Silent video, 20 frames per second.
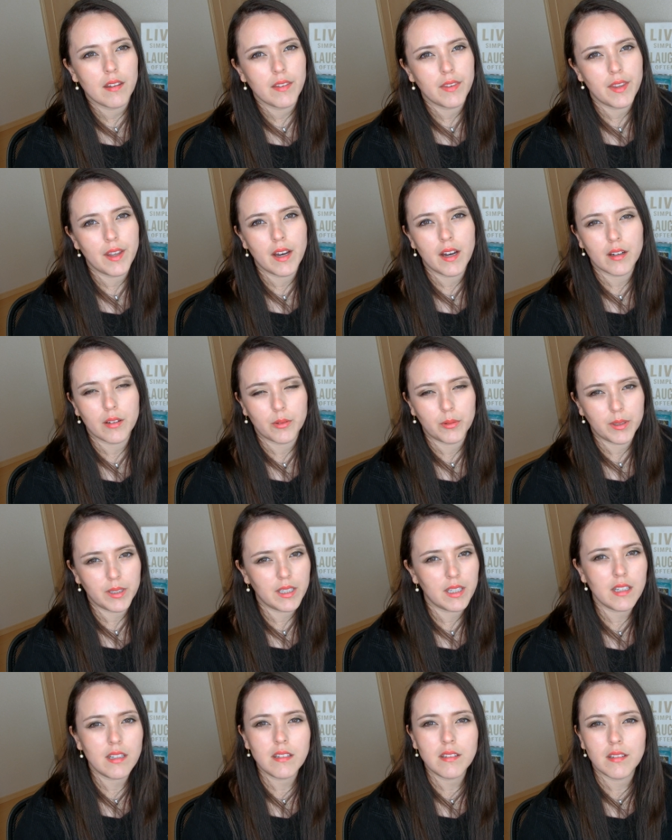the
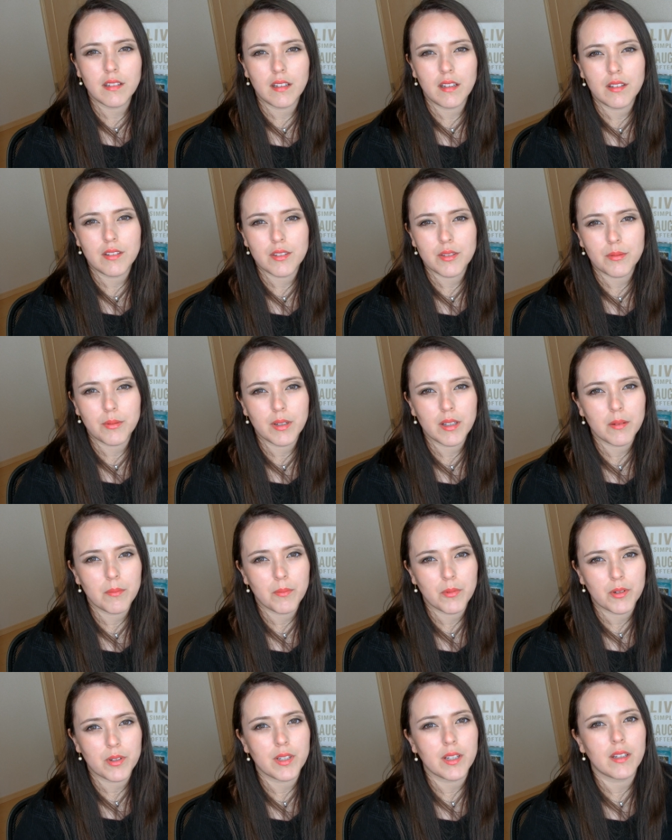greeting. It's really
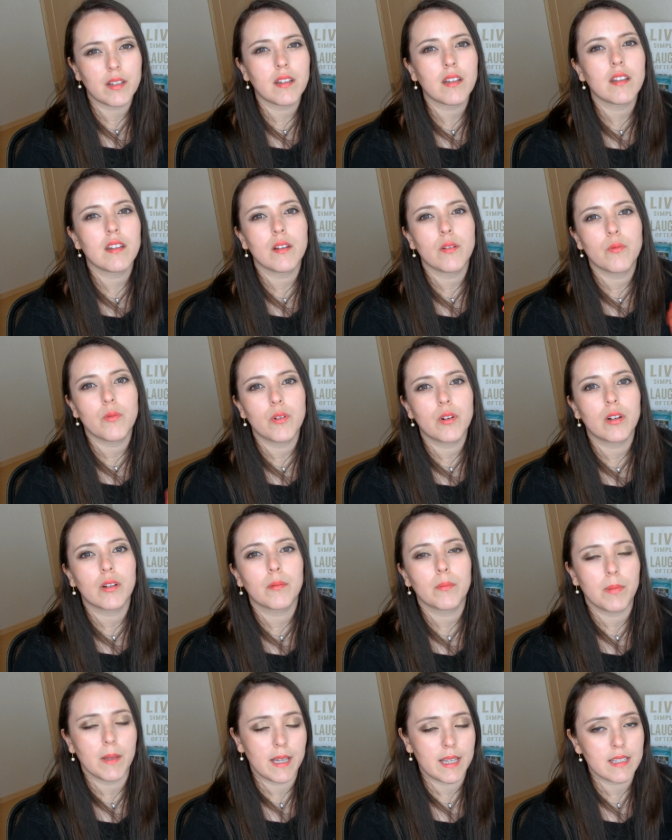important in the
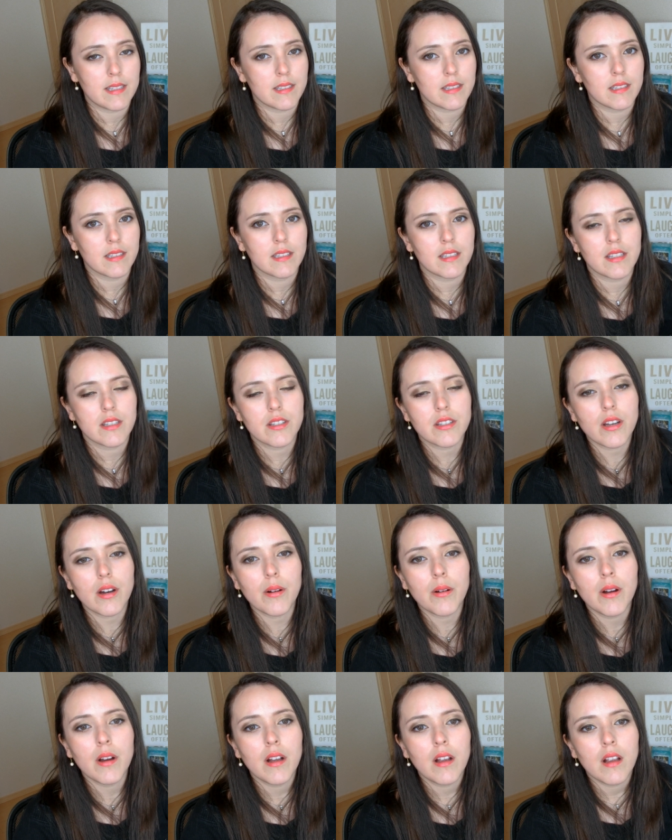workplace.
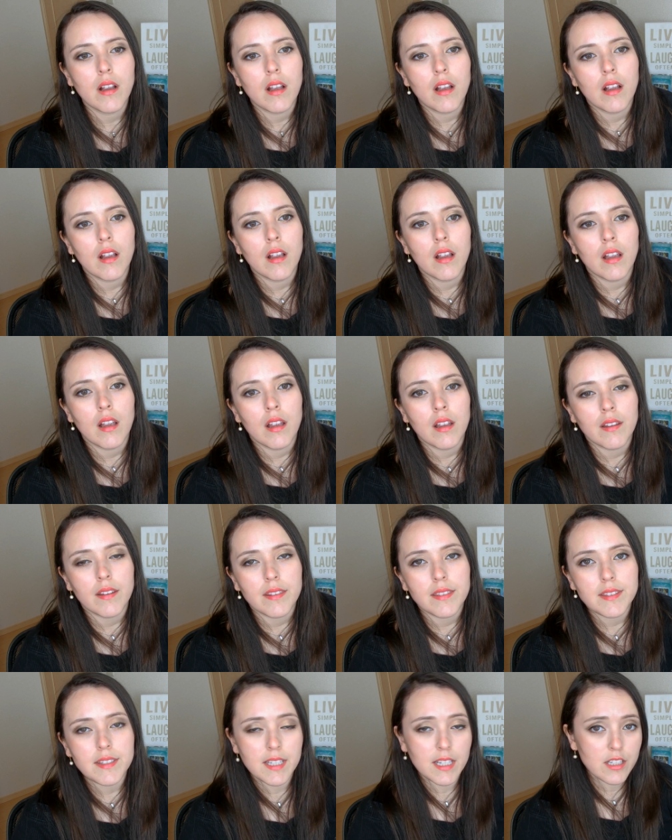So
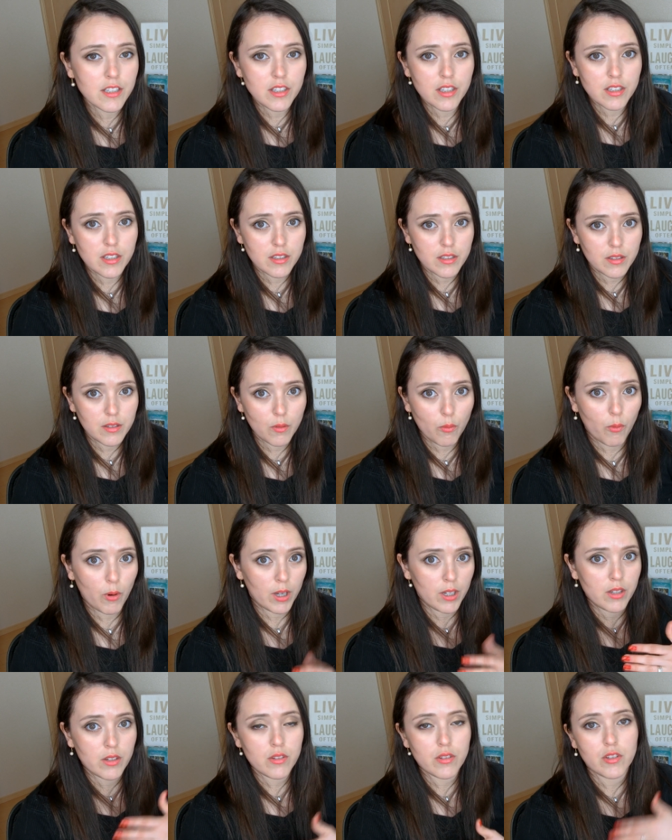they just
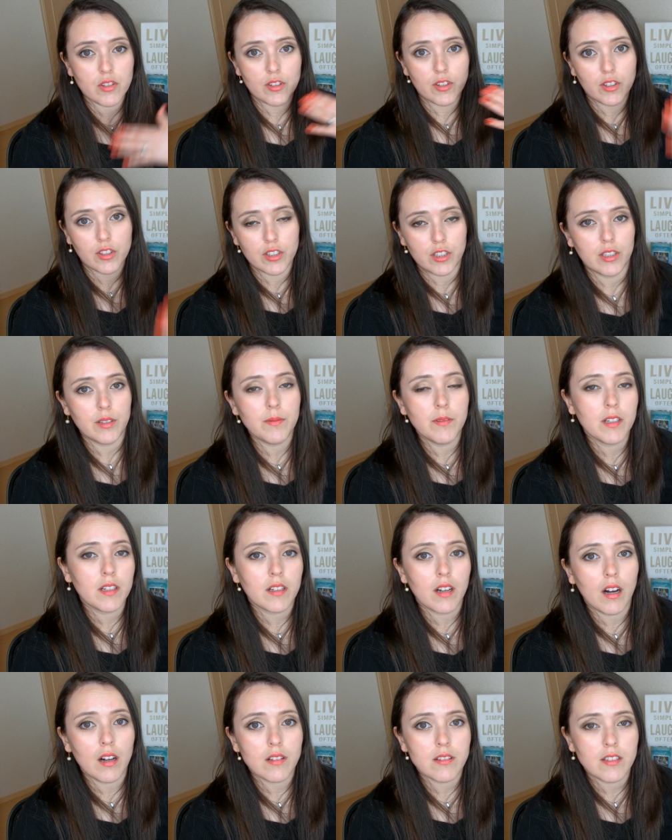want you to learn the
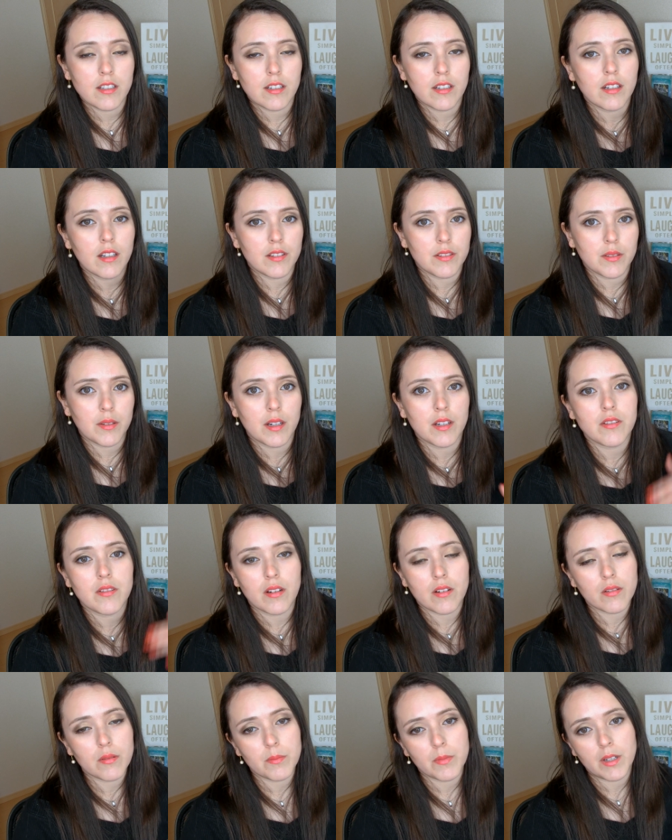culture and trying
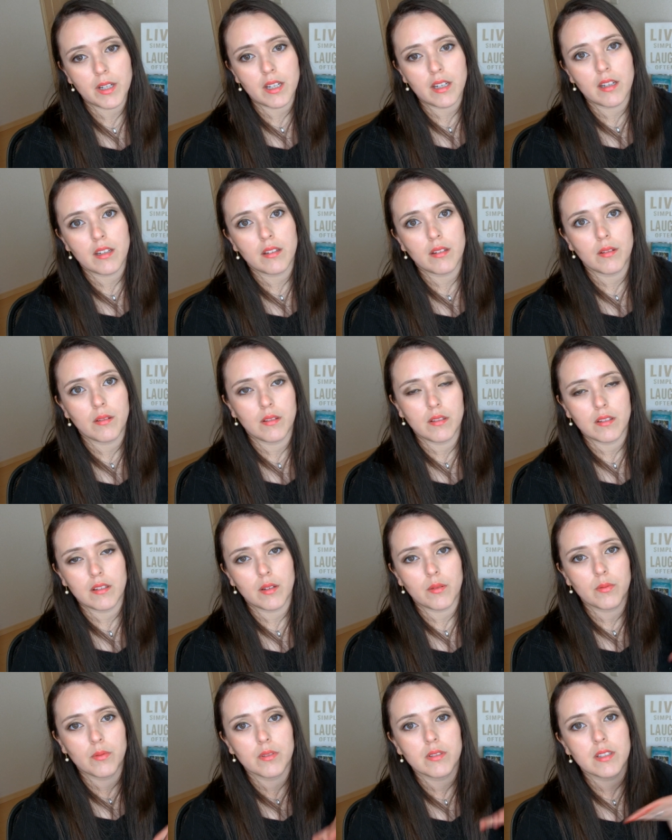to accommodate it in
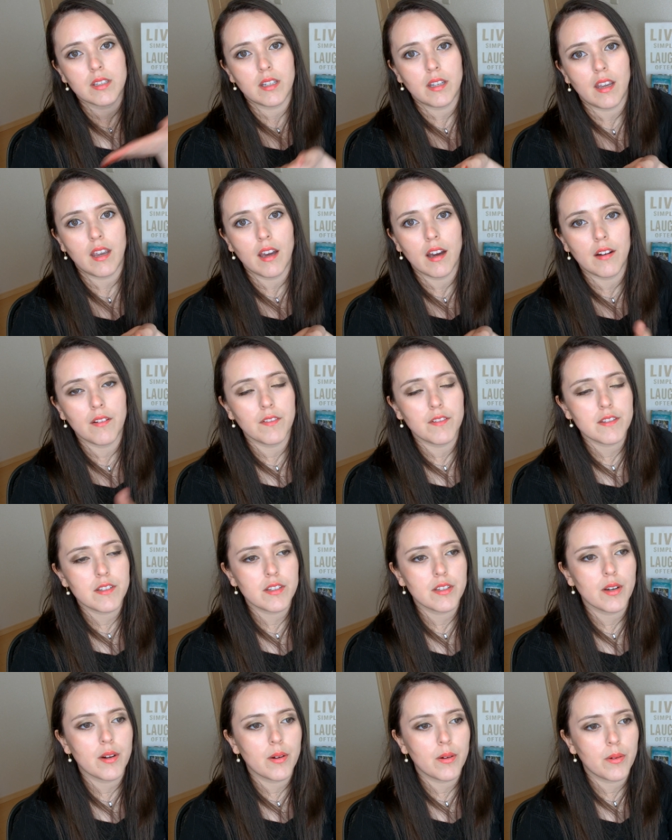the rules that they have.
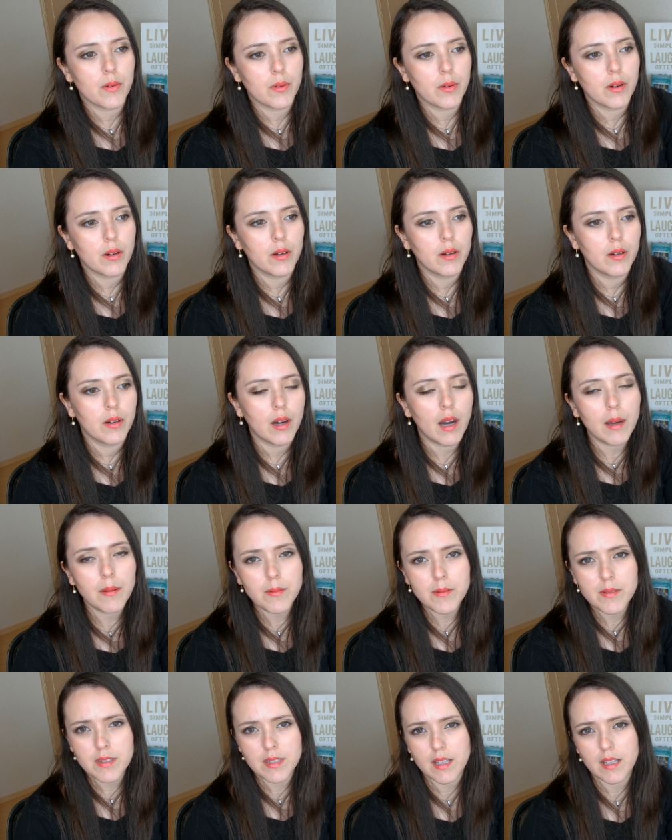So I'm
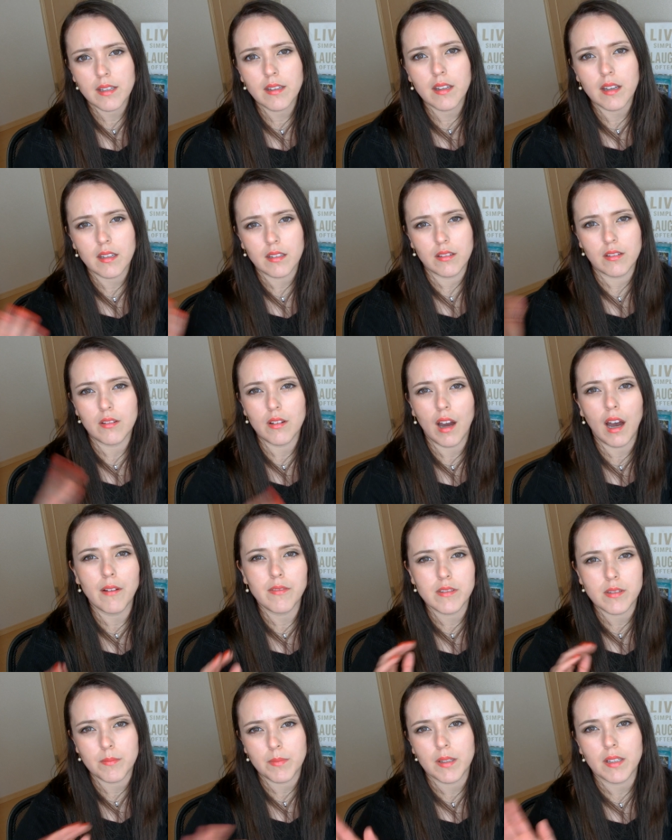not saying that you
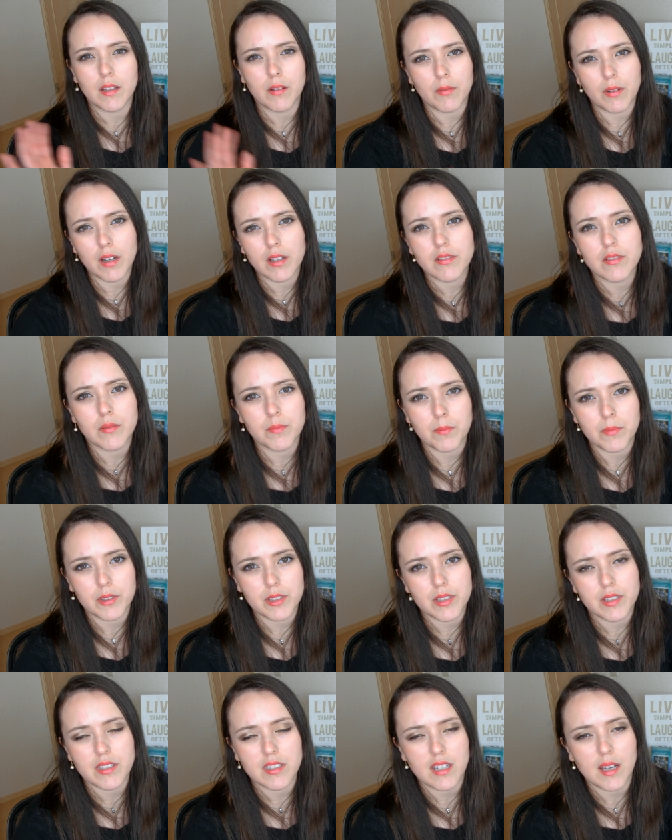have to be like 100%
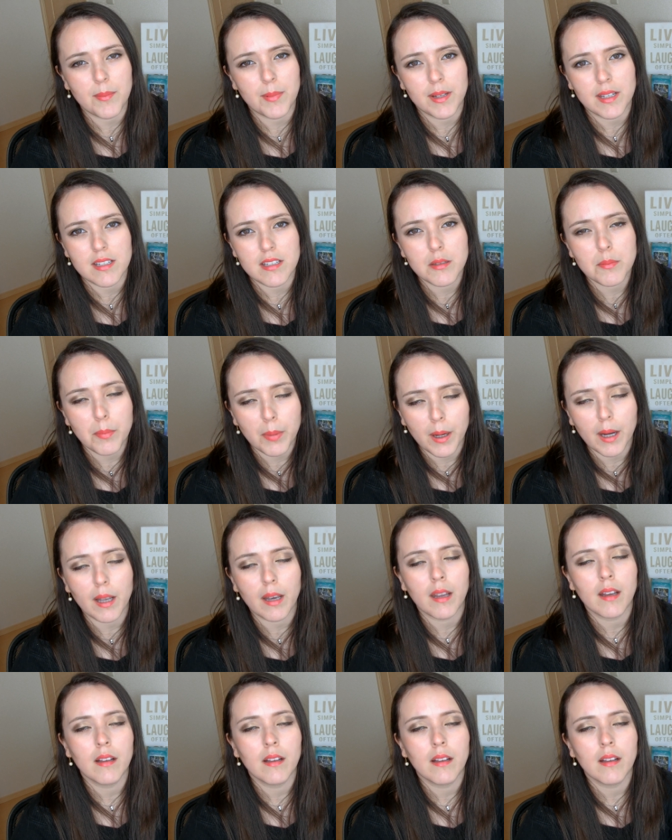Japanese, but